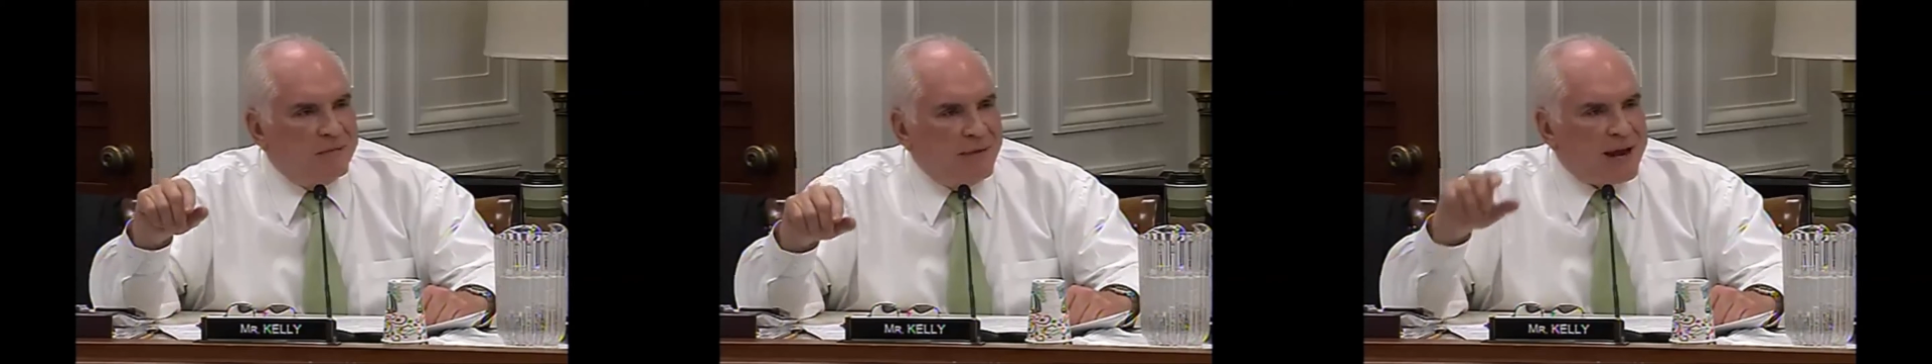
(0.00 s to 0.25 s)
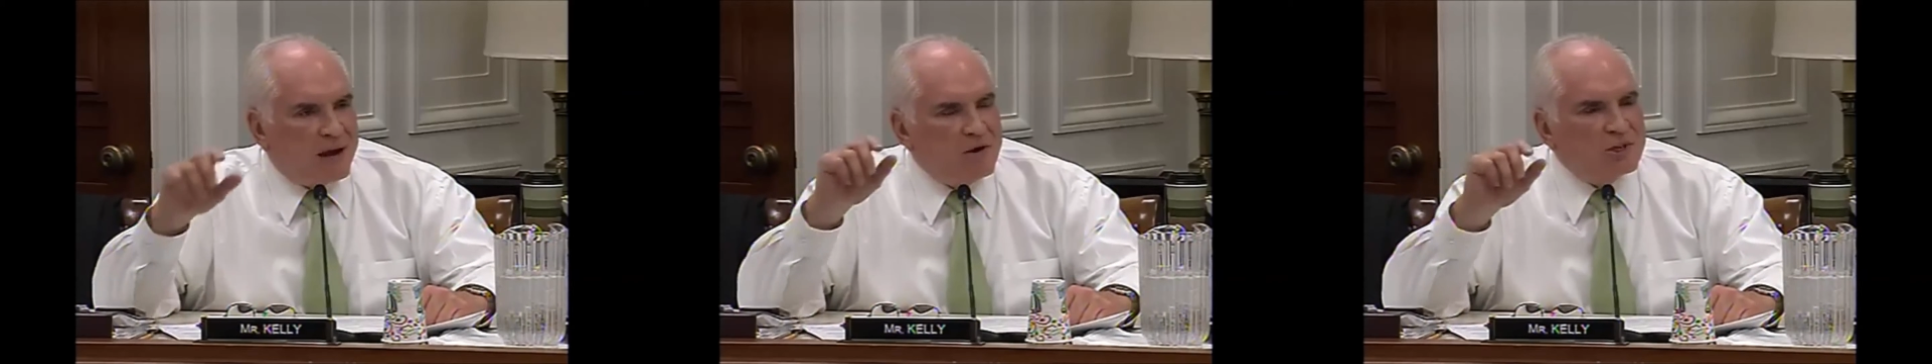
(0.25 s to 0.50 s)

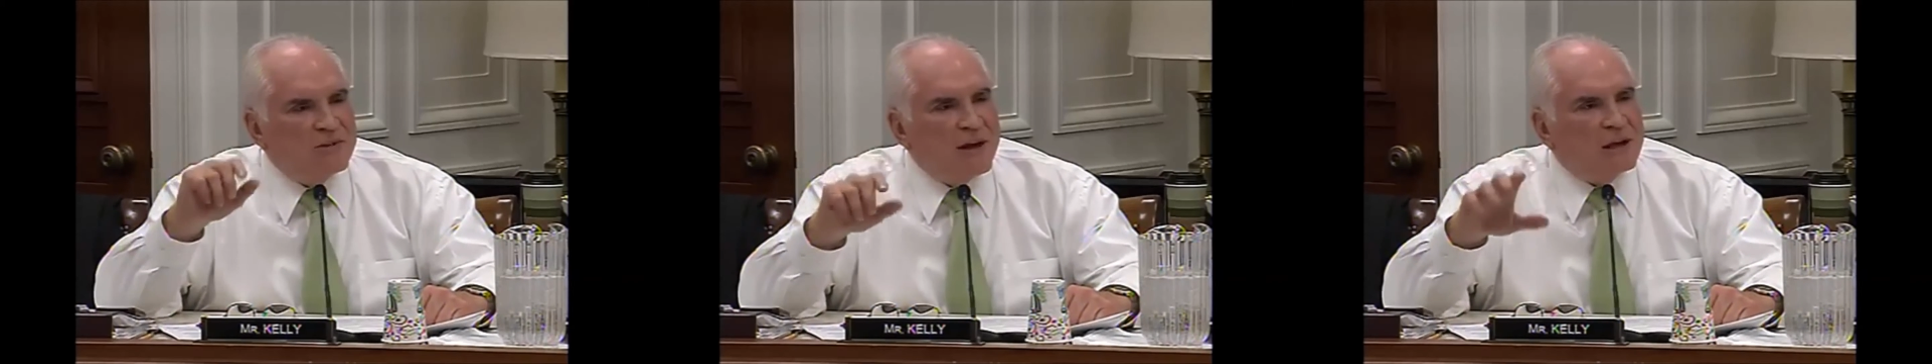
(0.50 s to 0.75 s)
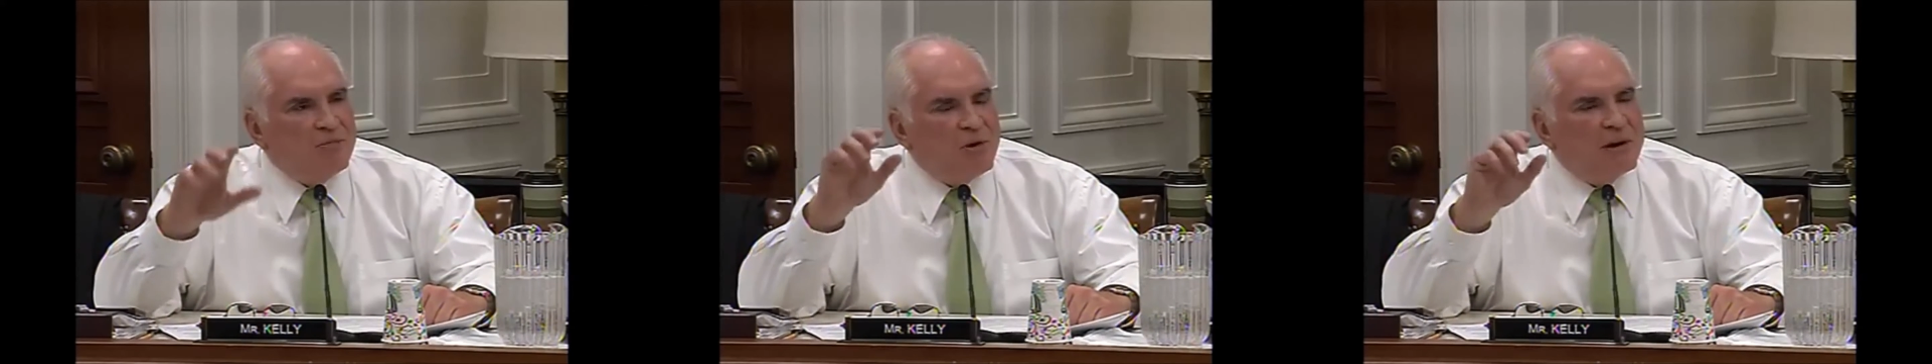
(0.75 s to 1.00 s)
That goes to
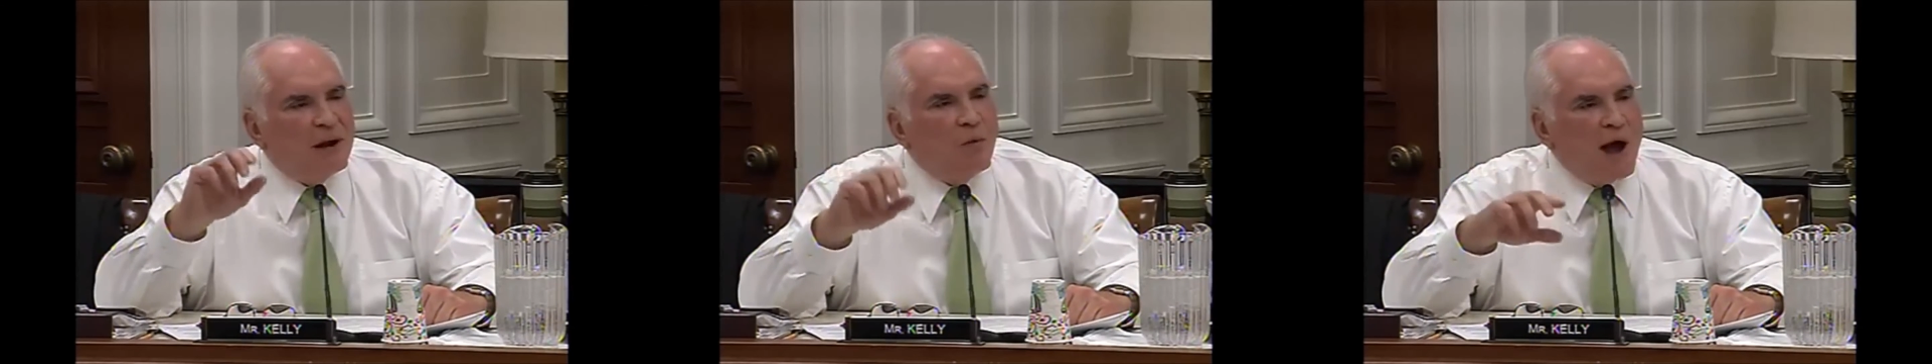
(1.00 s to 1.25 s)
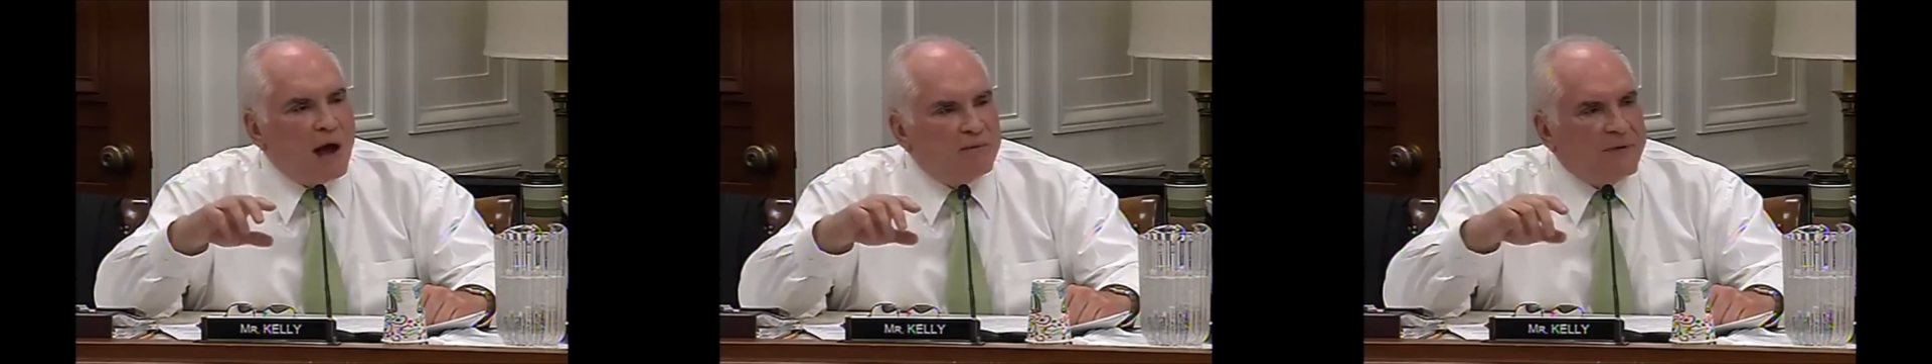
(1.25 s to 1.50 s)
that community like
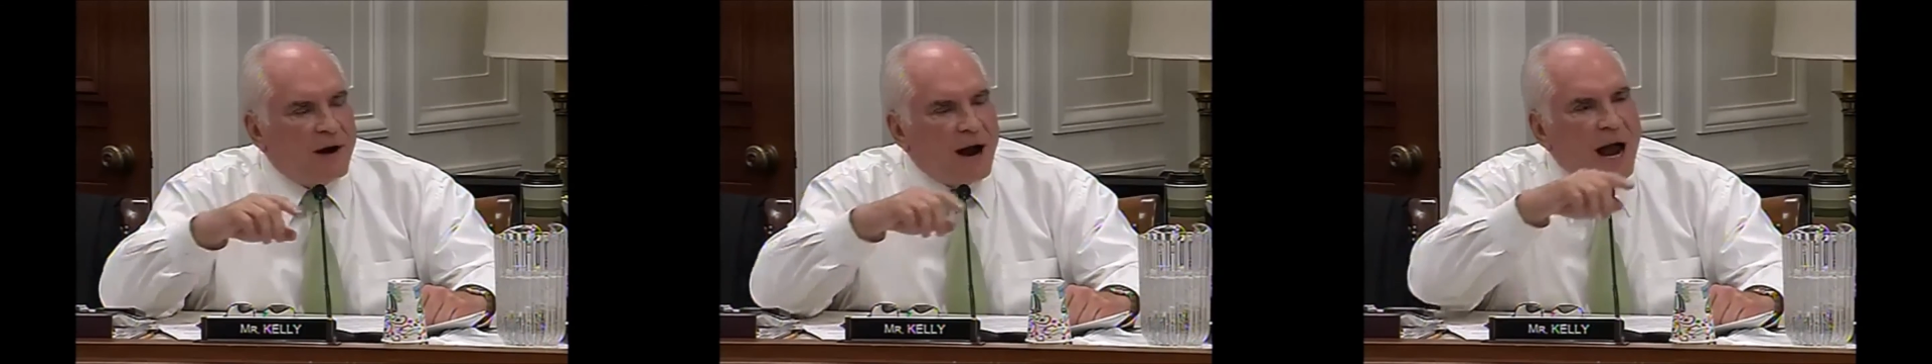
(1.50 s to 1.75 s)
wildfire.